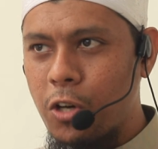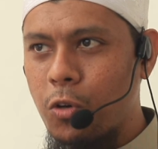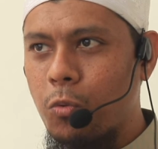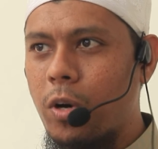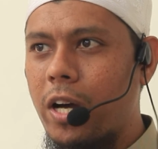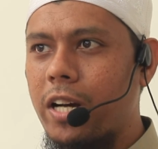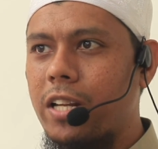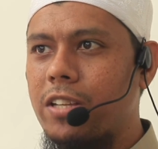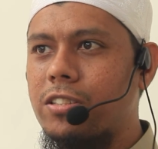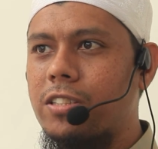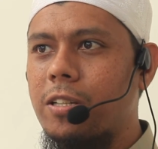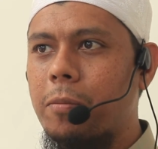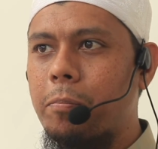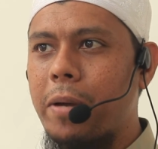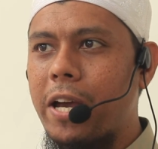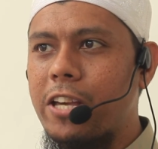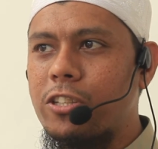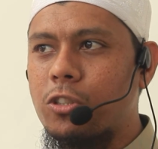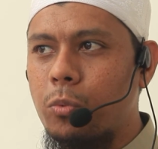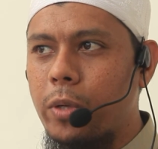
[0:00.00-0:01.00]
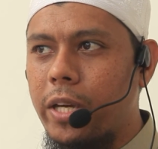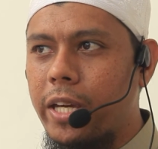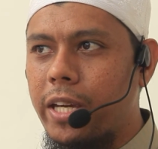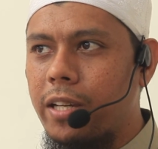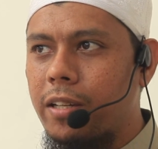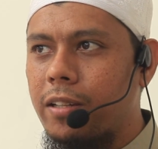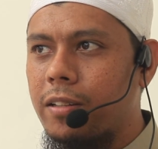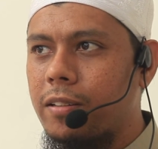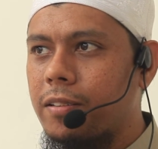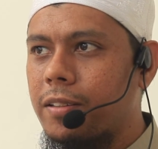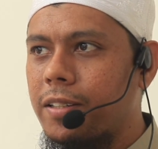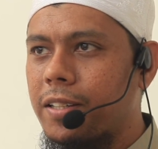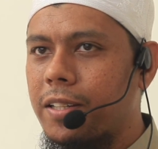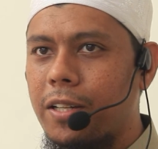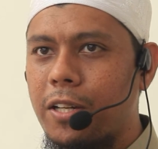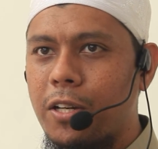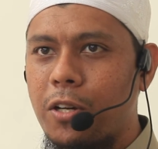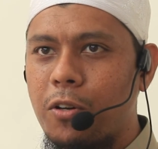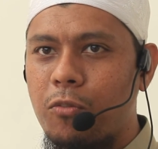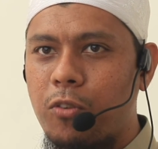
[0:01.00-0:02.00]
what is the best way
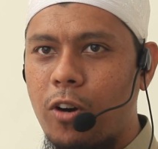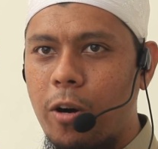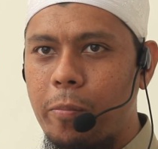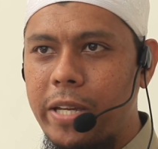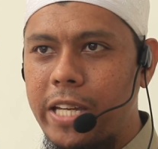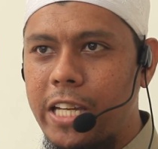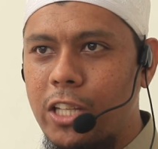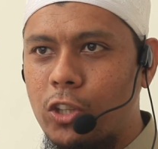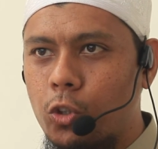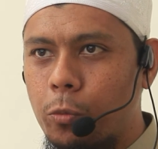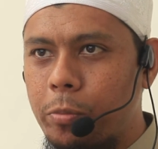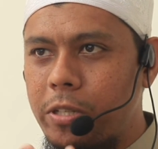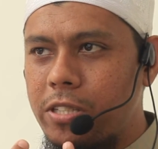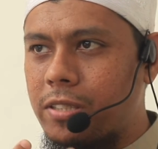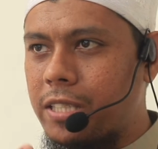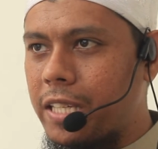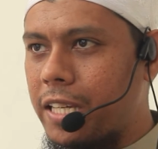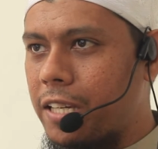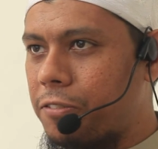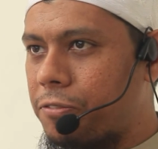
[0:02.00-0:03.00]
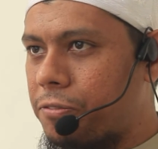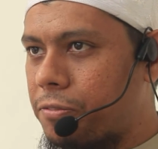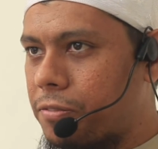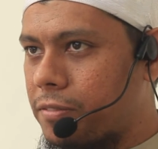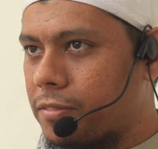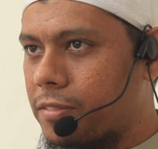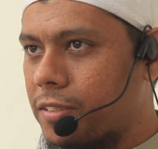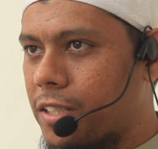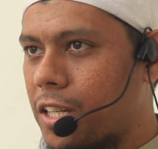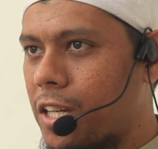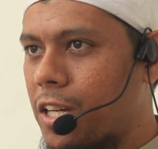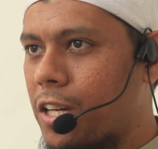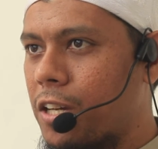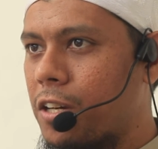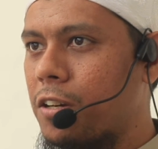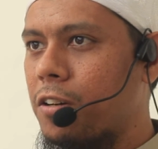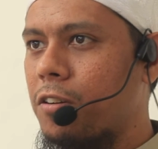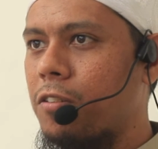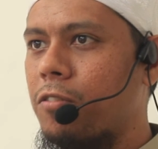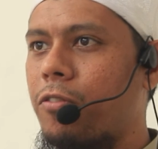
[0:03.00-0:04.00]
for me to be safe
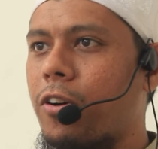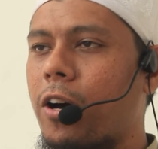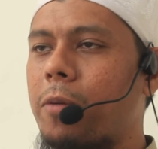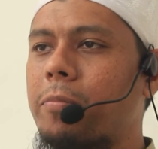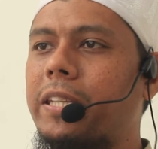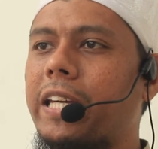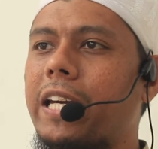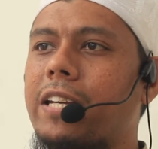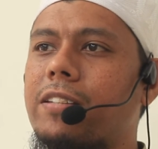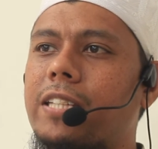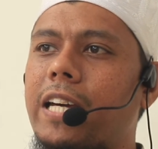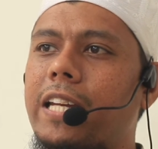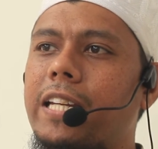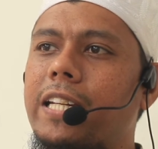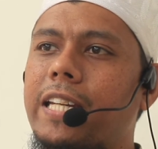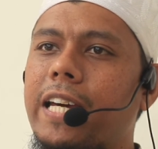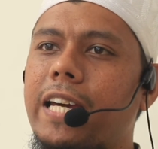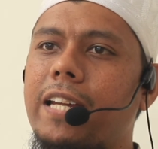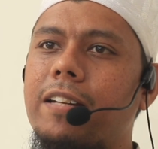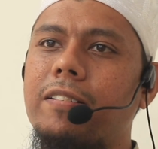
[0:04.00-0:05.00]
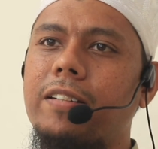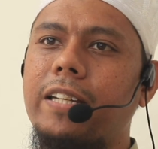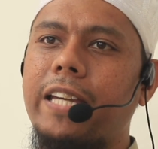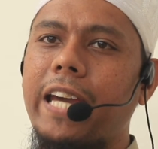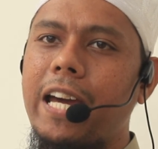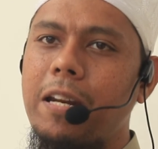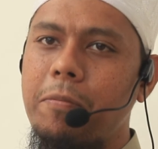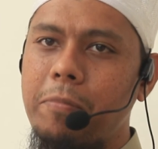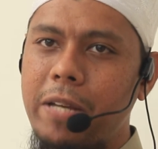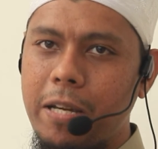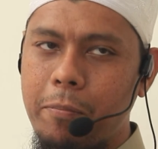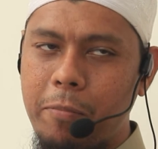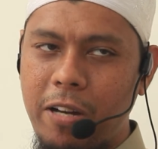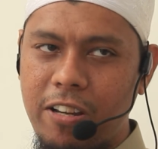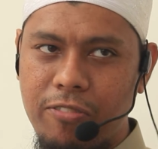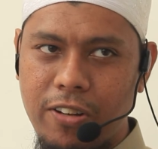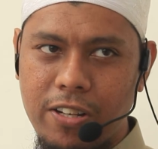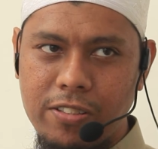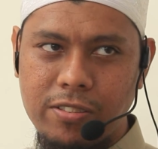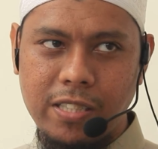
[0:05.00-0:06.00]
from things that can make
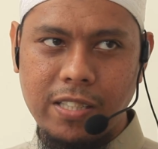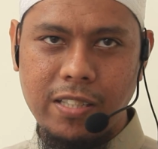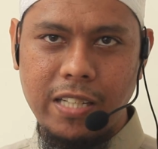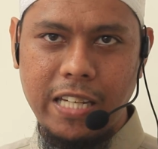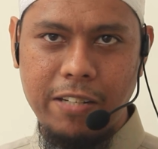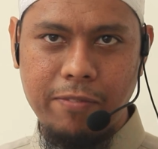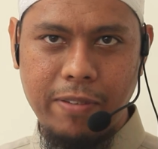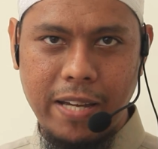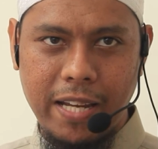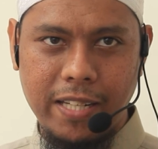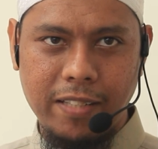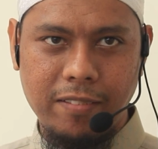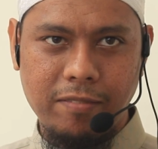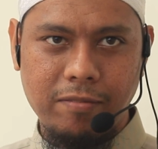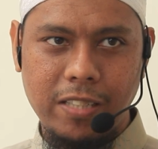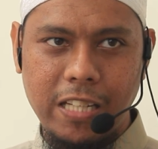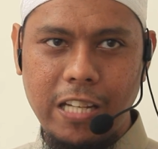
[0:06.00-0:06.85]
my fasting invalid?